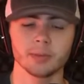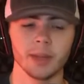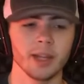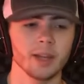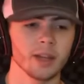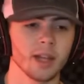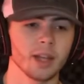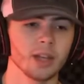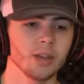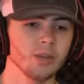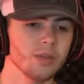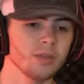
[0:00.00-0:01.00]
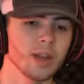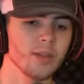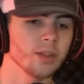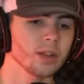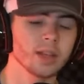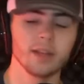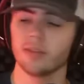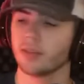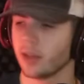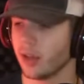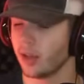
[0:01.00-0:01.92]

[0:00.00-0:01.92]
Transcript: man, and you've never lived